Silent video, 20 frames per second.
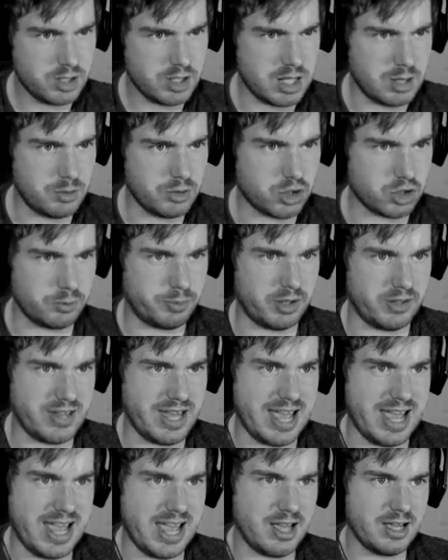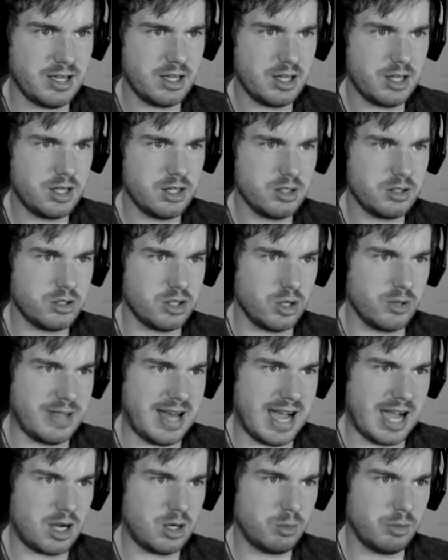Then we jump on there. Do
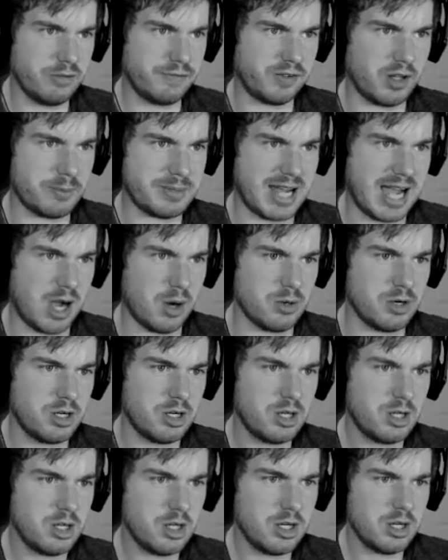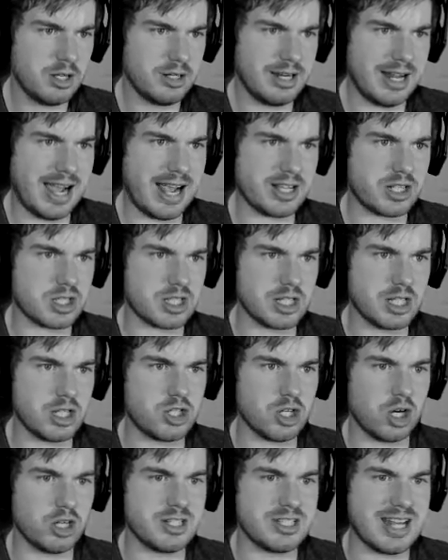that. We put down. Nicely
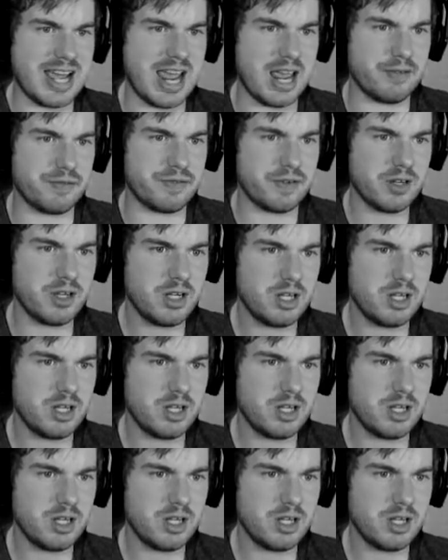done, Dave.